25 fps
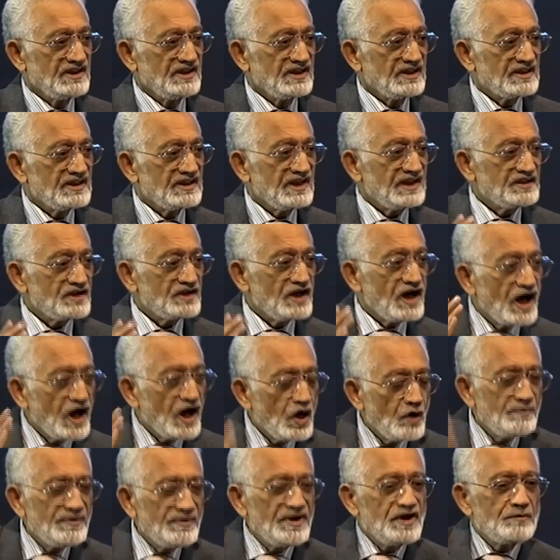that how
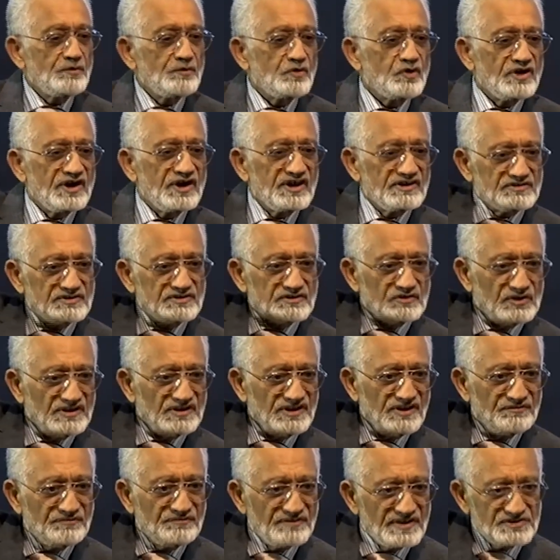many products on the
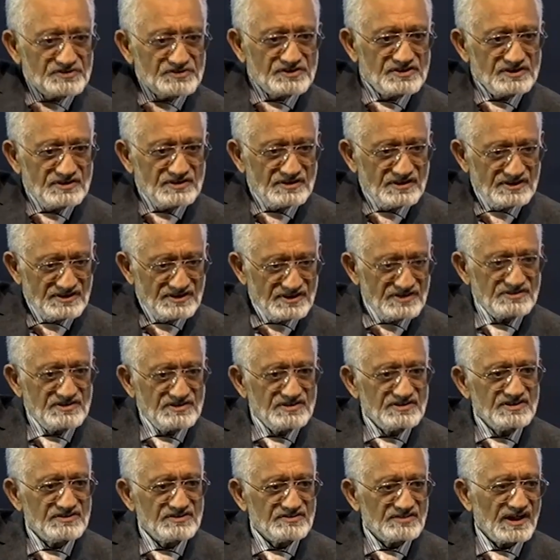first, this is
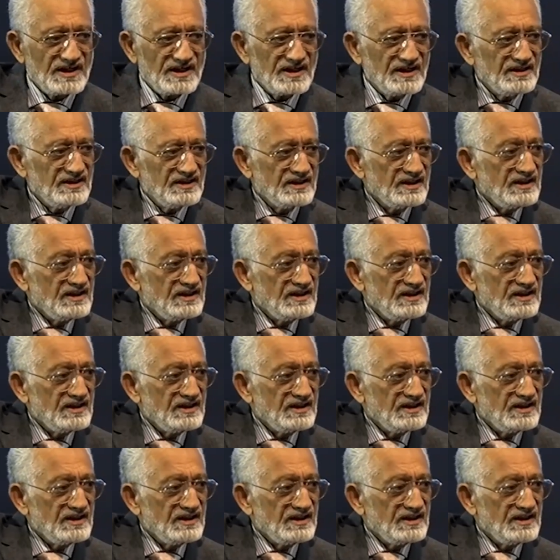the second,